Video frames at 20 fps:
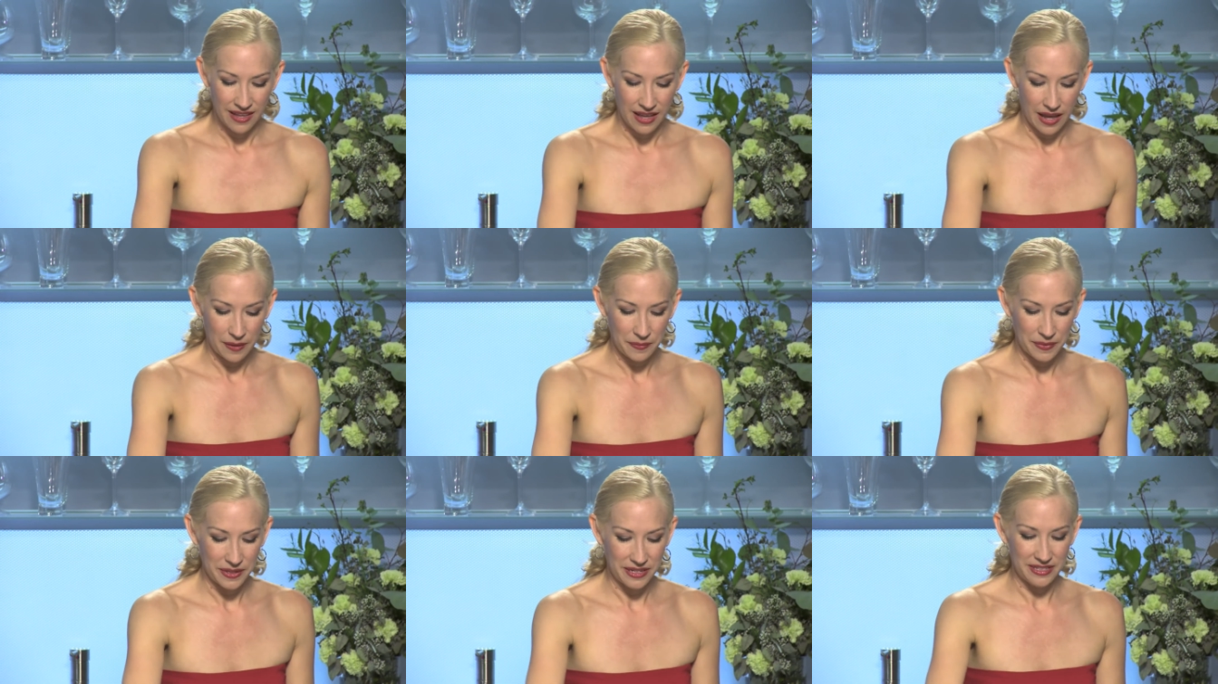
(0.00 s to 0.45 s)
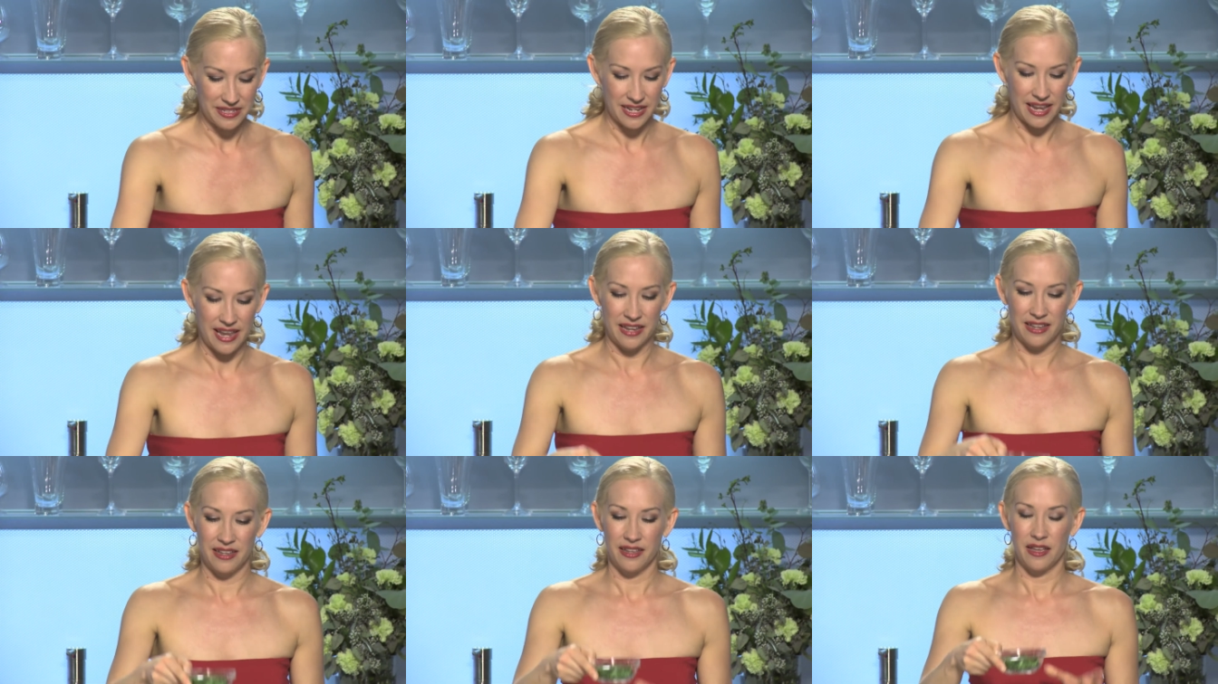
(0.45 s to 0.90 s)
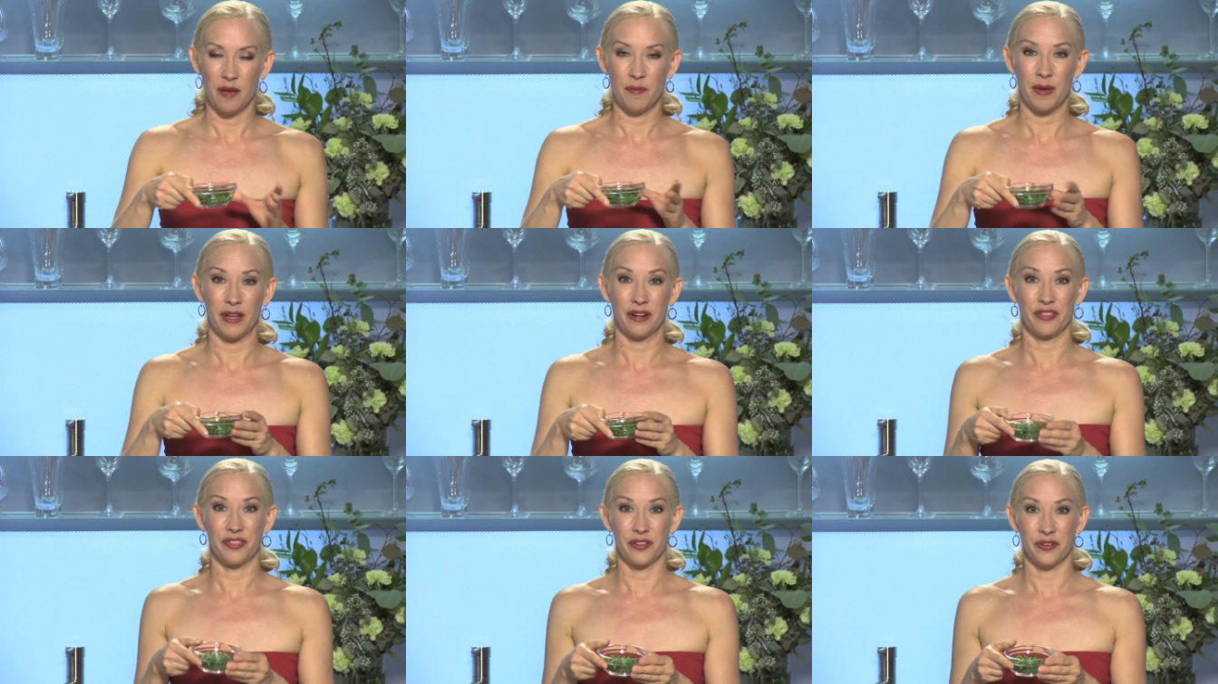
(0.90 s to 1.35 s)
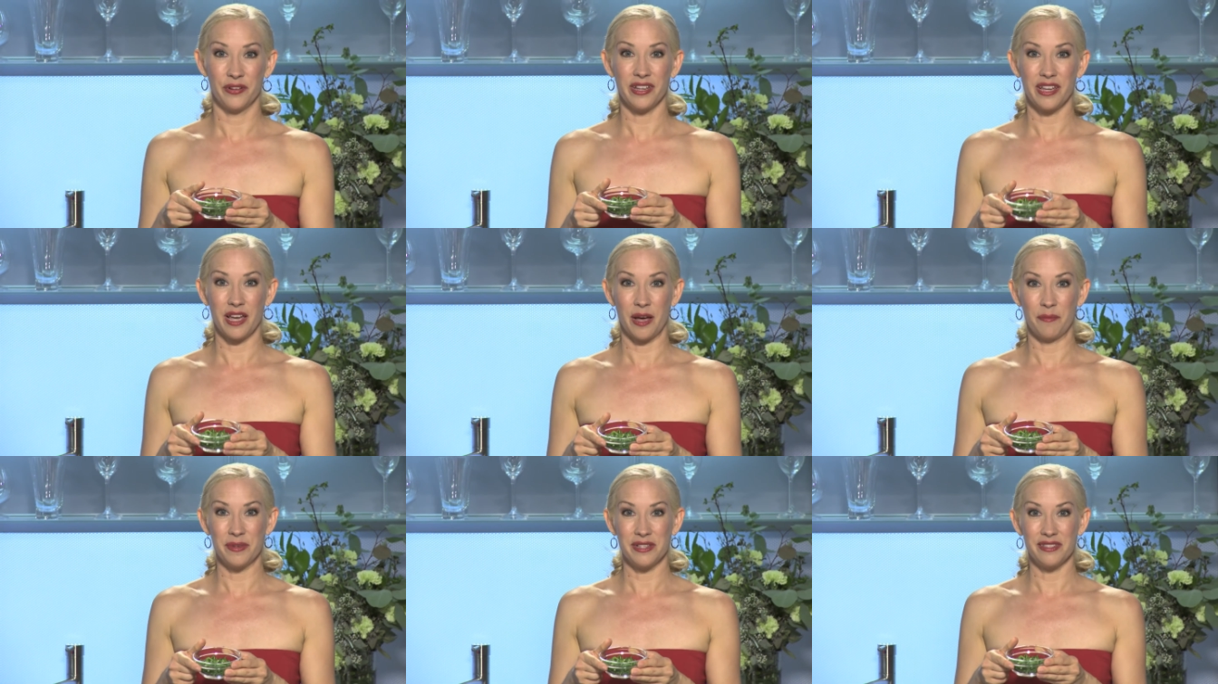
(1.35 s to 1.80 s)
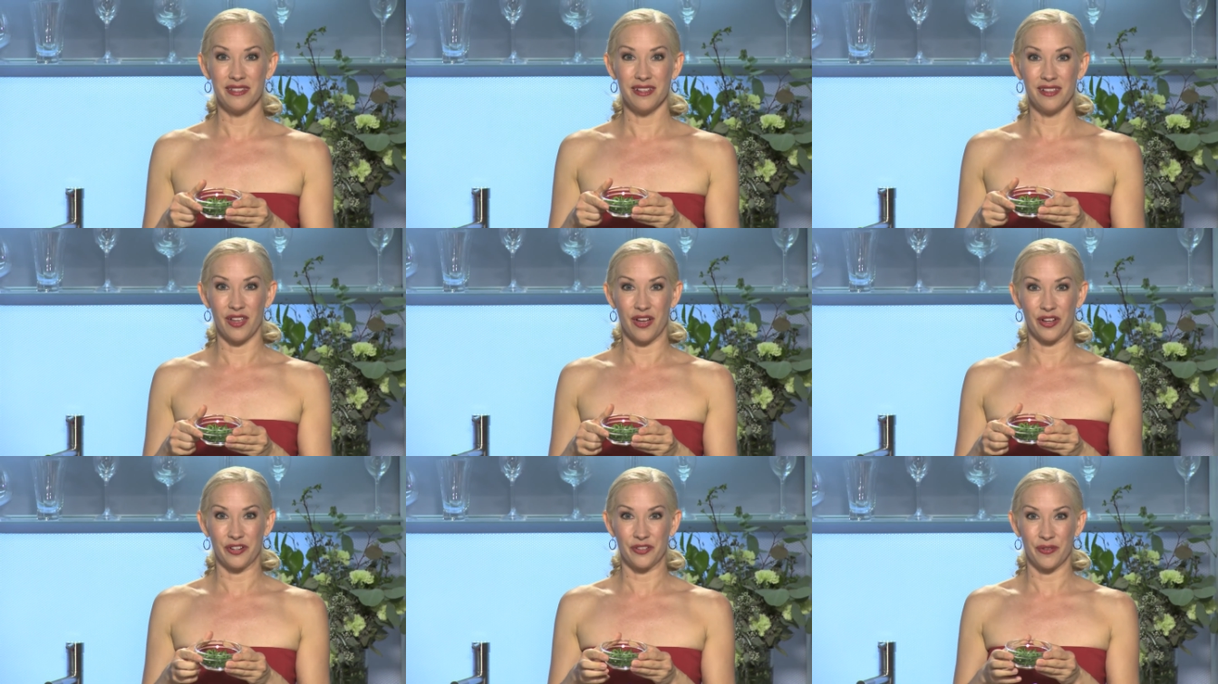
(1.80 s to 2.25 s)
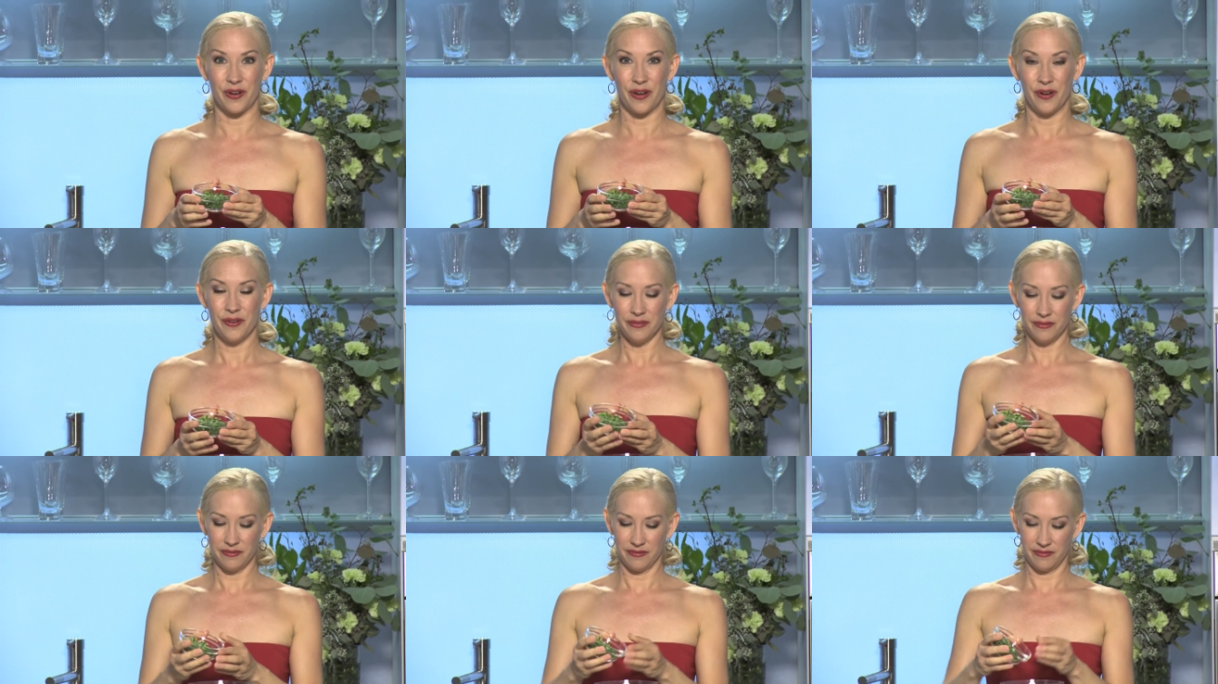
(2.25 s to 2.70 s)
I'm gonna take about 1/3 cup of cilantro,